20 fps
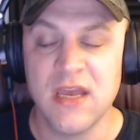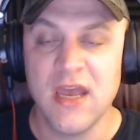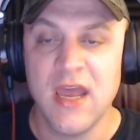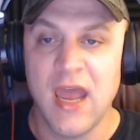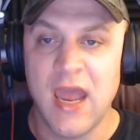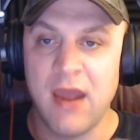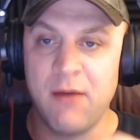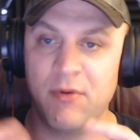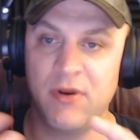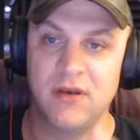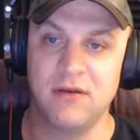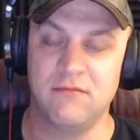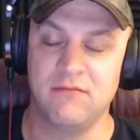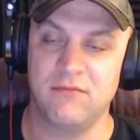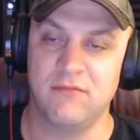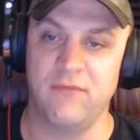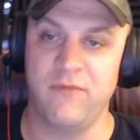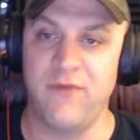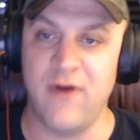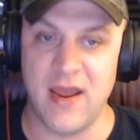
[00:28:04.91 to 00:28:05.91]
and we'd
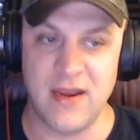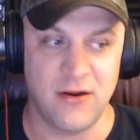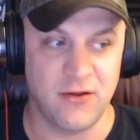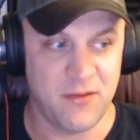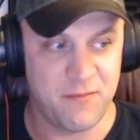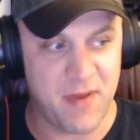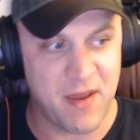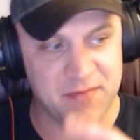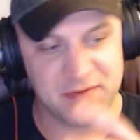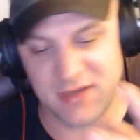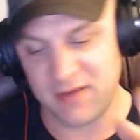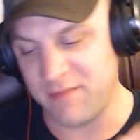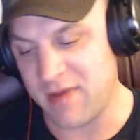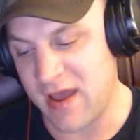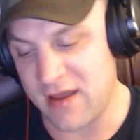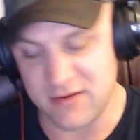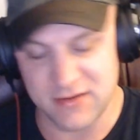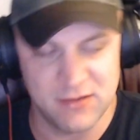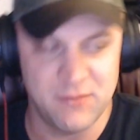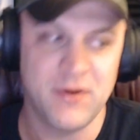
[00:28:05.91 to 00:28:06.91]
find all the Pepsi
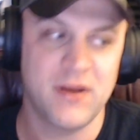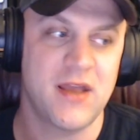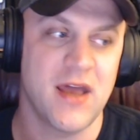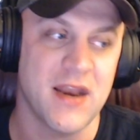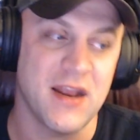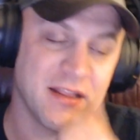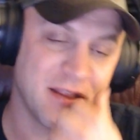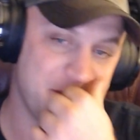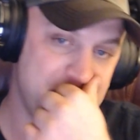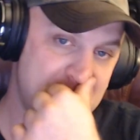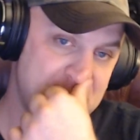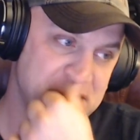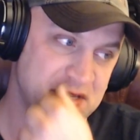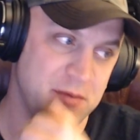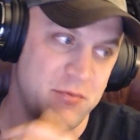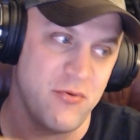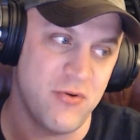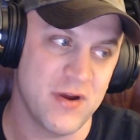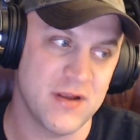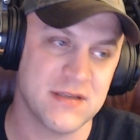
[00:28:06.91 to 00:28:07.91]
bottles, and we cut out the Pepsi
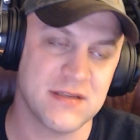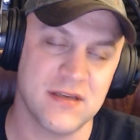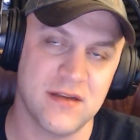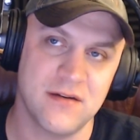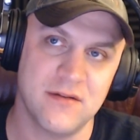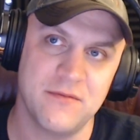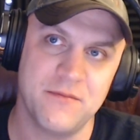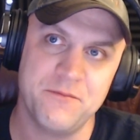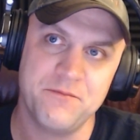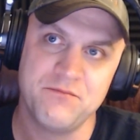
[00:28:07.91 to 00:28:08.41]
points, and